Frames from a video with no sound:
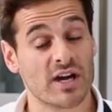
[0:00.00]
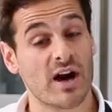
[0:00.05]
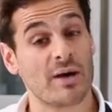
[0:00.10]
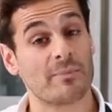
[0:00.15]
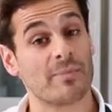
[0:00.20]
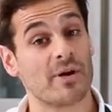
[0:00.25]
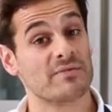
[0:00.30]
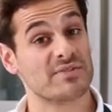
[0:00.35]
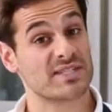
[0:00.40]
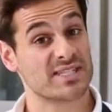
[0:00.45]
cup
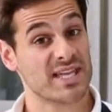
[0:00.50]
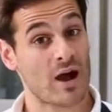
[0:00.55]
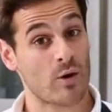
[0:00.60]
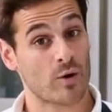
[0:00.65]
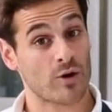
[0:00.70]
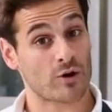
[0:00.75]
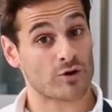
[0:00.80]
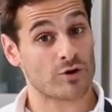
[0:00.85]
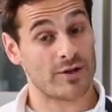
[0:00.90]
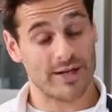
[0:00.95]
of
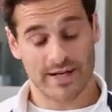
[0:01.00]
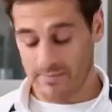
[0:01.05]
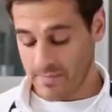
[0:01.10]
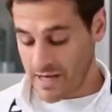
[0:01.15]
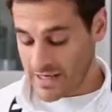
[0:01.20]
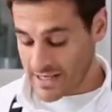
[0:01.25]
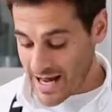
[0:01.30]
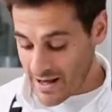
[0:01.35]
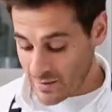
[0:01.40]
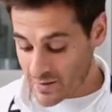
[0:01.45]
sour cream.
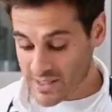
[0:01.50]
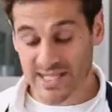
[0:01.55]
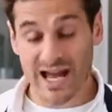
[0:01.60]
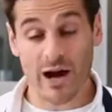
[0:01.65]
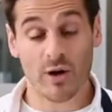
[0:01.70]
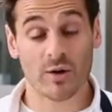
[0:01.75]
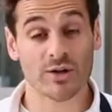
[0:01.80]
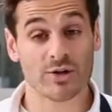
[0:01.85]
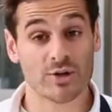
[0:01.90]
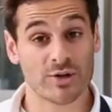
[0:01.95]
Now,
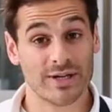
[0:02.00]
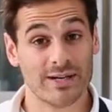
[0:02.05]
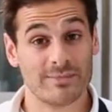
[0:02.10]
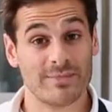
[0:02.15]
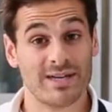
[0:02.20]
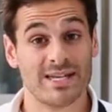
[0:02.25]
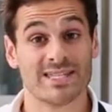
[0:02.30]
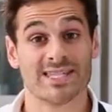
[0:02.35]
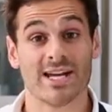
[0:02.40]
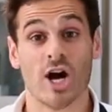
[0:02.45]
sour cream
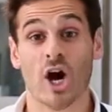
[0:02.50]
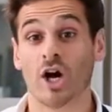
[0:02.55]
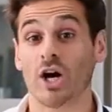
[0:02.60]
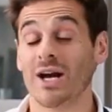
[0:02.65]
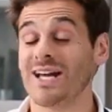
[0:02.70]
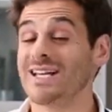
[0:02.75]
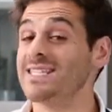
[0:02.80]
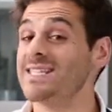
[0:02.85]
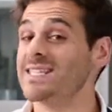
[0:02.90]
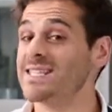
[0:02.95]
is our
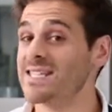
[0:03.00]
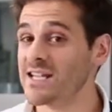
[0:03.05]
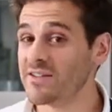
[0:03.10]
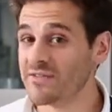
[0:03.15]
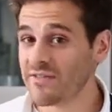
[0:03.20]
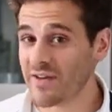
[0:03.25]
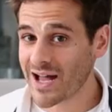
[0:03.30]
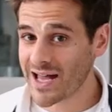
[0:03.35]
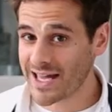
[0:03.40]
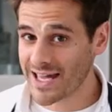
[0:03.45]

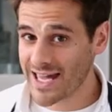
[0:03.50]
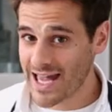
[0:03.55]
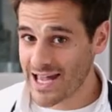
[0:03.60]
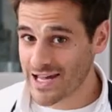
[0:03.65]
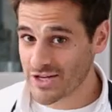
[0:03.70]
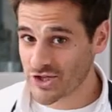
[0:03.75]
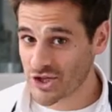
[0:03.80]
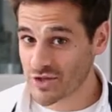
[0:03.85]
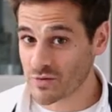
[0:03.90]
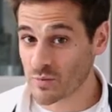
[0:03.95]
acidifying
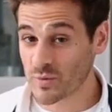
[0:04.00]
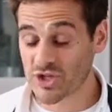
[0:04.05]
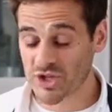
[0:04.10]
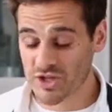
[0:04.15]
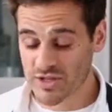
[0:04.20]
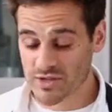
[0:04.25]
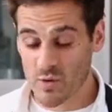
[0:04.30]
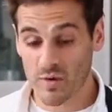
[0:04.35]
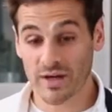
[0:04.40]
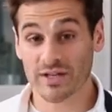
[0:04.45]
agent, which
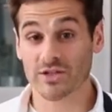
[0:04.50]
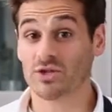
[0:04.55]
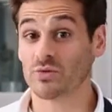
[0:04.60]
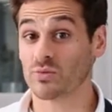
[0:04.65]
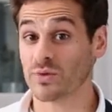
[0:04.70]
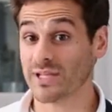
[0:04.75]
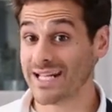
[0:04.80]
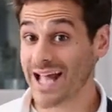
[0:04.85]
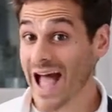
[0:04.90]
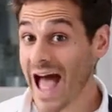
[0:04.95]
is going to
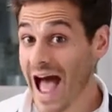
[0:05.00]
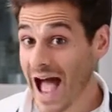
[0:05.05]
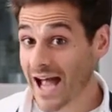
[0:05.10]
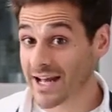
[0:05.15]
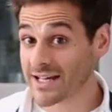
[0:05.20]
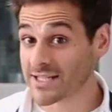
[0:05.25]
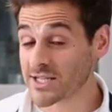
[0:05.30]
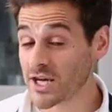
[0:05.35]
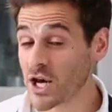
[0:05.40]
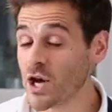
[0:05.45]

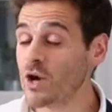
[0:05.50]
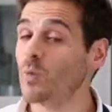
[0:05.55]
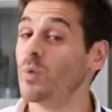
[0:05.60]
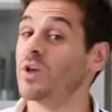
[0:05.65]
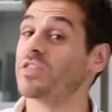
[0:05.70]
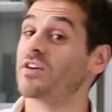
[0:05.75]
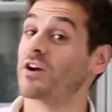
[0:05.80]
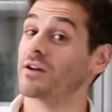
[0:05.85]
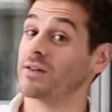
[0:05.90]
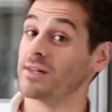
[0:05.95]
react
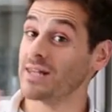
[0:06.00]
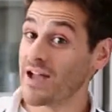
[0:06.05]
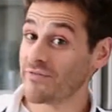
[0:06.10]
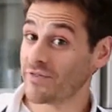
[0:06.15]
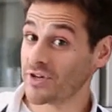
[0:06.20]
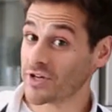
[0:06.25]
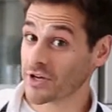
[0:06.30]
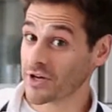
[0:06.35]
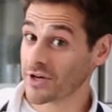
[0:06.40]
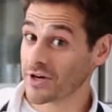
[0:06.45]
with our
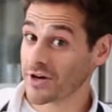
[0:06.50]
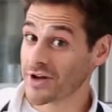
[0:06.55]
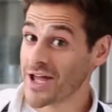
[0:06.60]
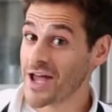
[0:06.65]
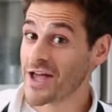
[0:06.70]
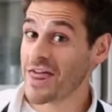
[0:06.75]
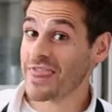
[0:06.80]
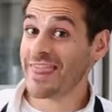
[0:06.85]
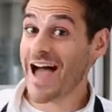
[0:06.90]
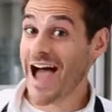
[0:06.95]
leavener.
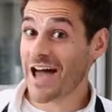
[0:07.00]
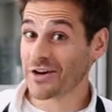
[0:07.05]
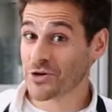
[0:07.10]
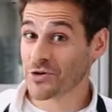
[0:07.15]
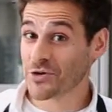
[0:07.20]
That